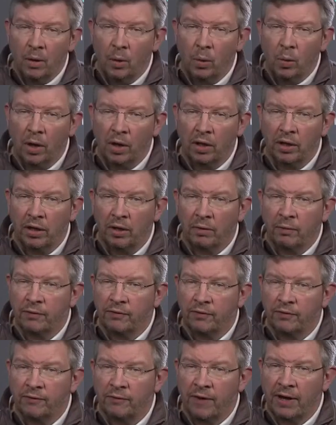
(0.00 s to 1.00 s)
Well, it
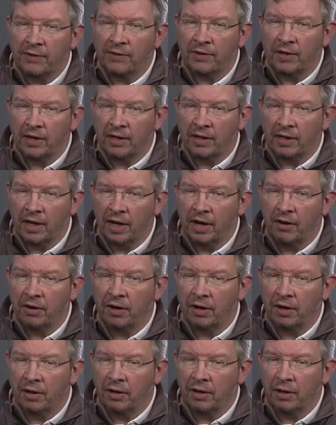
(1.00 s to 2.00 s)
was a fascinating
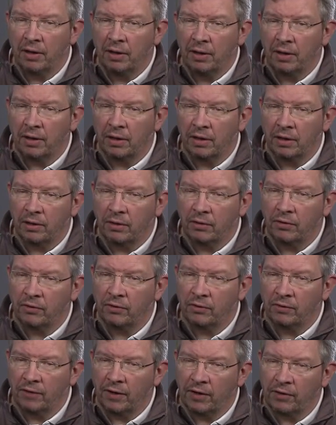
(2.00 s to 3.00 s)
area, the
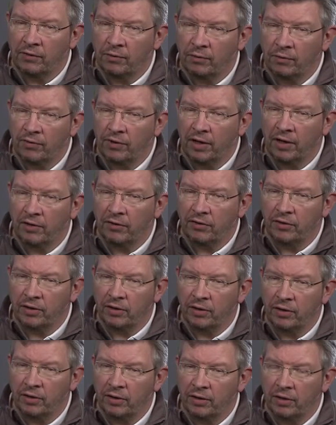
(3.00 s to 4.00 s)
use of exhaust
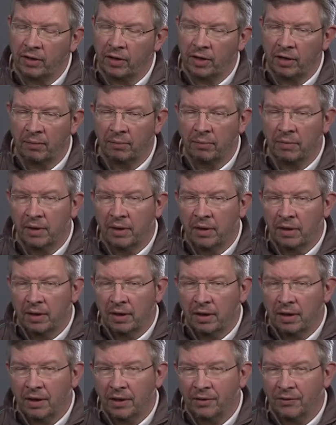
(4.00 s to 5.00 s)
energy, and
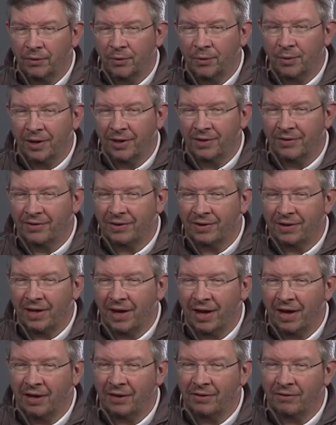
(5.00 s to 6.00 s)
as always,
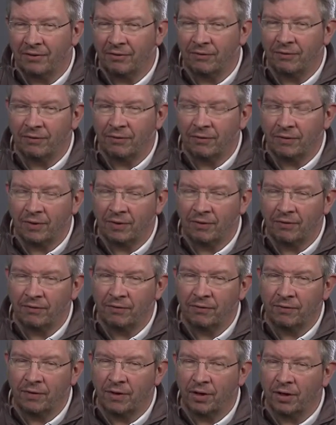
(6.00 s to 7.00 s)
cars
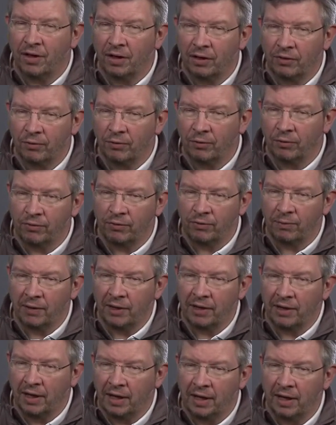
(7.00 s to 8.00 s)
the exhausts have
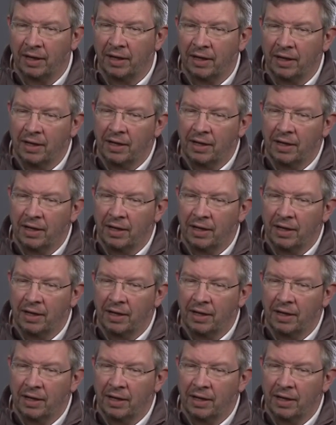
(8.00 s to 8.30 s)
been there.